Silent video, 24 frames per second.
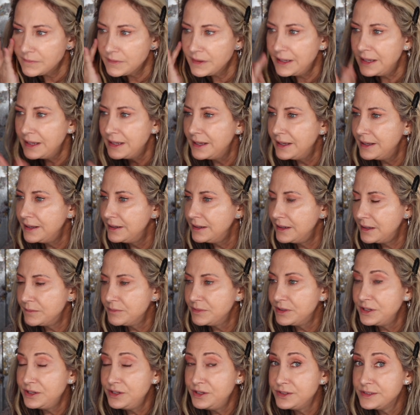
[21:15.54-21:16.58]
And I'm
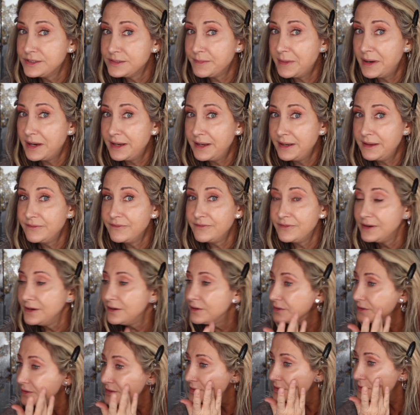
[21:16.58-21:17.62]
going to use my
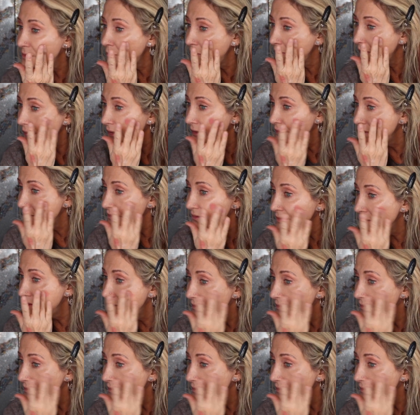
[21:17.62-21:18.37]
fingers to blend,